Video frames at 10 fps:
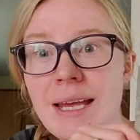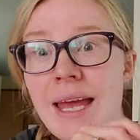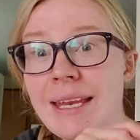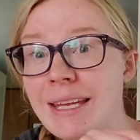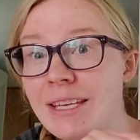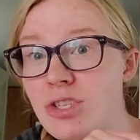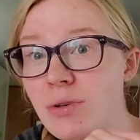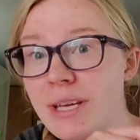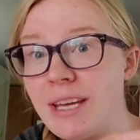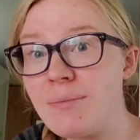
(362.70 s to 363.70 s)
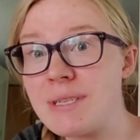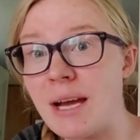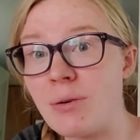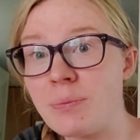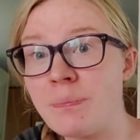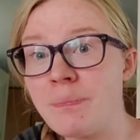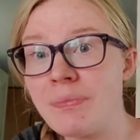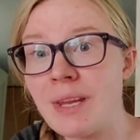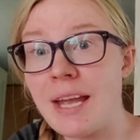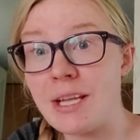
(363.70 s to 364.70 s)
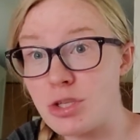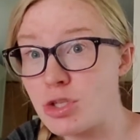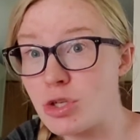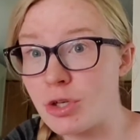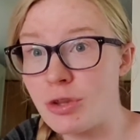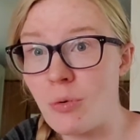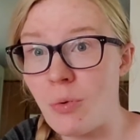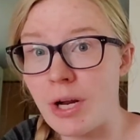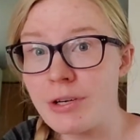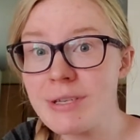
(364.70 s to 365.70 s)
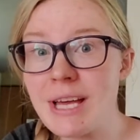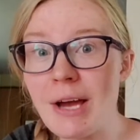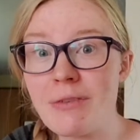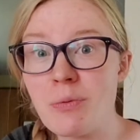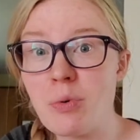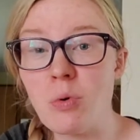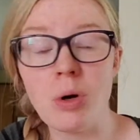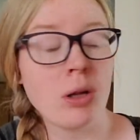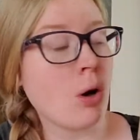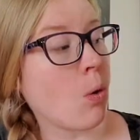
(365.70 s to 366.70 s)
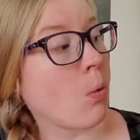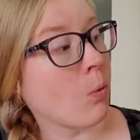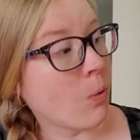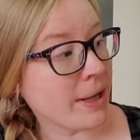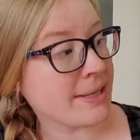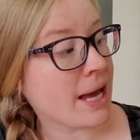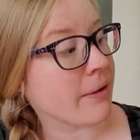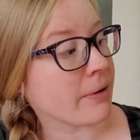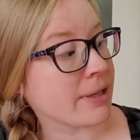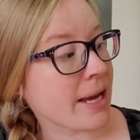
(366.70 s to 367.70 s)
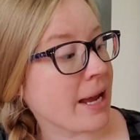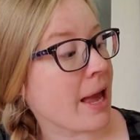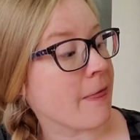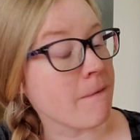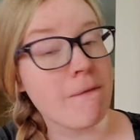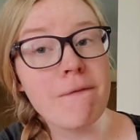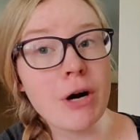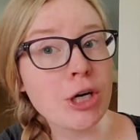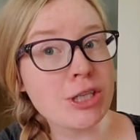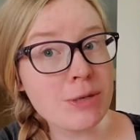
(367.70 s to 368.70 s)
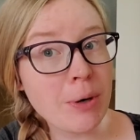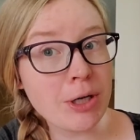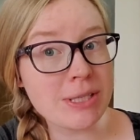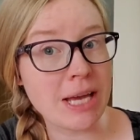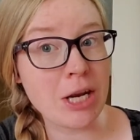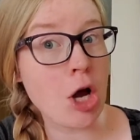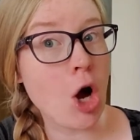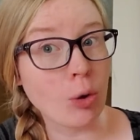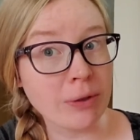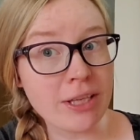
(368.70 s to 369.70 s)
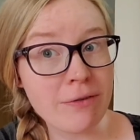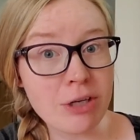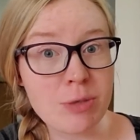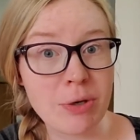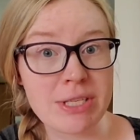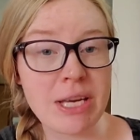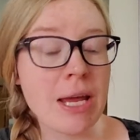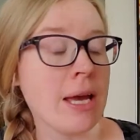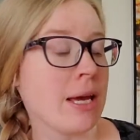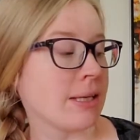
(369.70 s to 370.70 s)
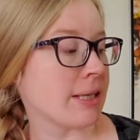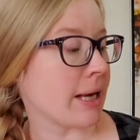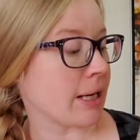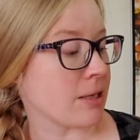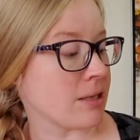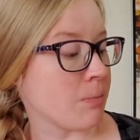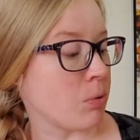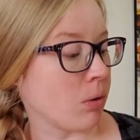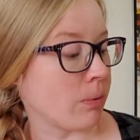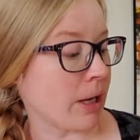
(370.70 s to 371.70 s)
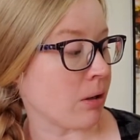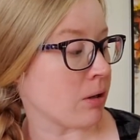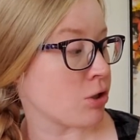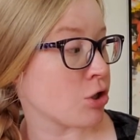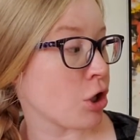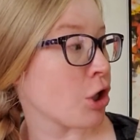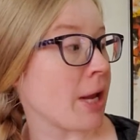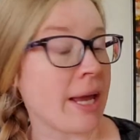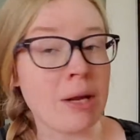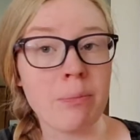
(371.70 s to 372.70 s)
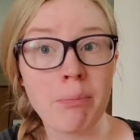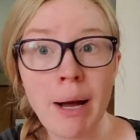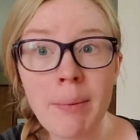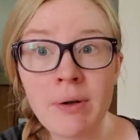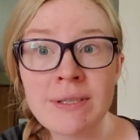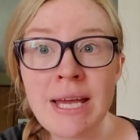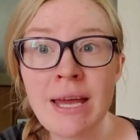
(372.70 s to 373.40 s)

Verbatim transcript: an angel came down and stirred the waters of the pool once every day. And the first person, only the first person, to get into the pool when it stirred and it bubbled